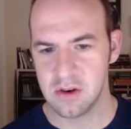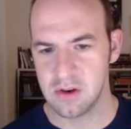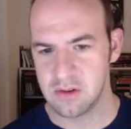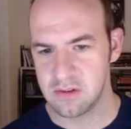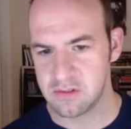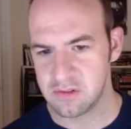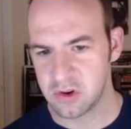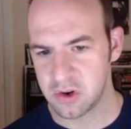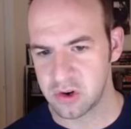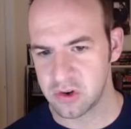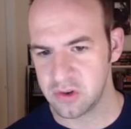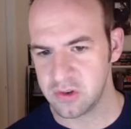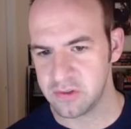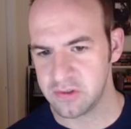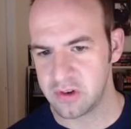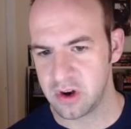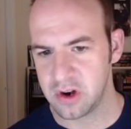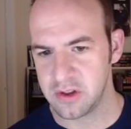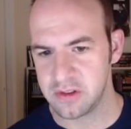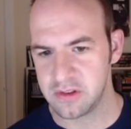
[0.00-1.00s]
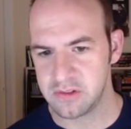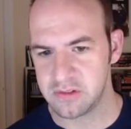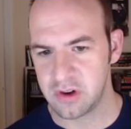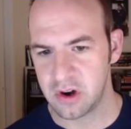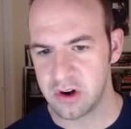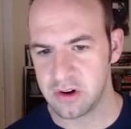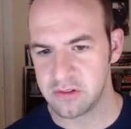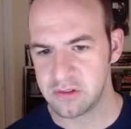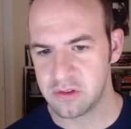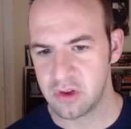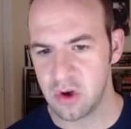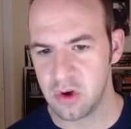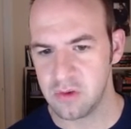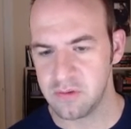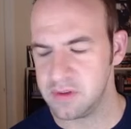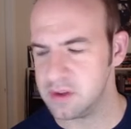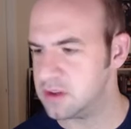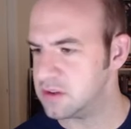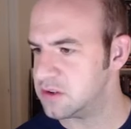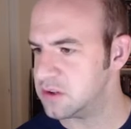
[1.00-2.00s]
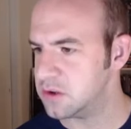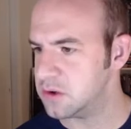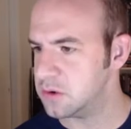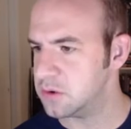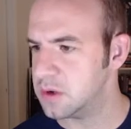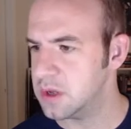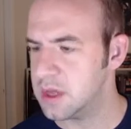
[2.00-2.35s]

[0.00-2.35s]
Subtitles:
circles are the SARS-CoV-2.